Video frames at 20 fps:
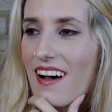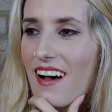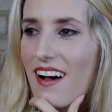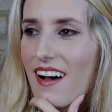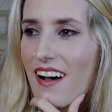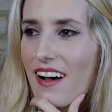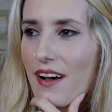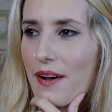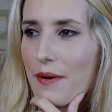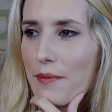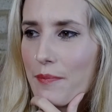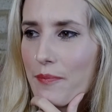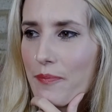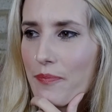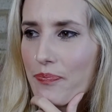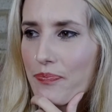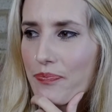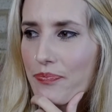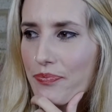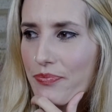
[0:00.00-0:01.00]

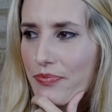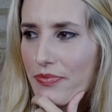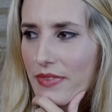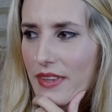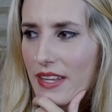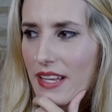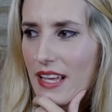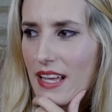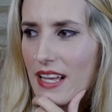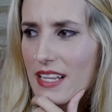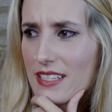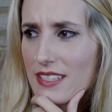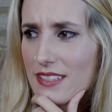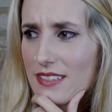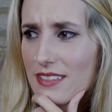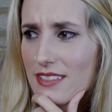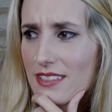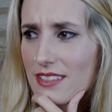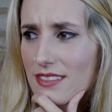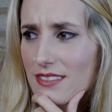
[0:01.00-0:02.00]
and,
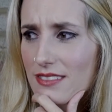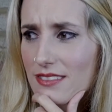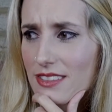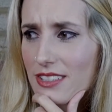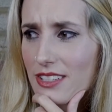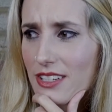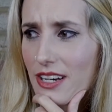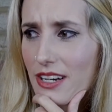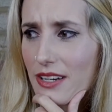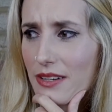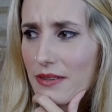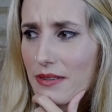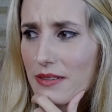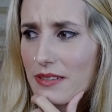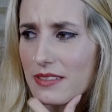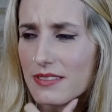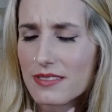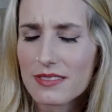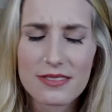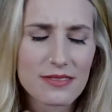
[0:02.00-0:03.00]
you know,
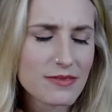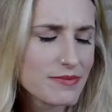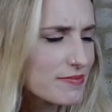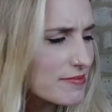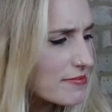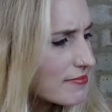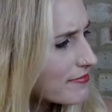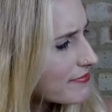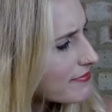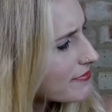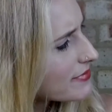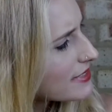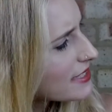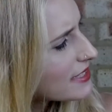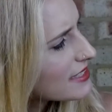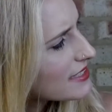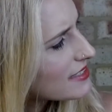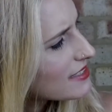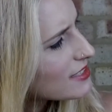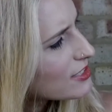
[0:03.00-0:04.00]

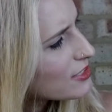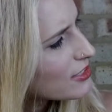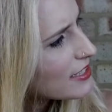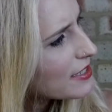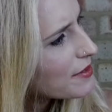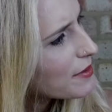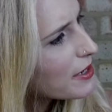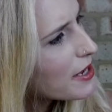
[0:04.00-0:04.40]
it's a tricky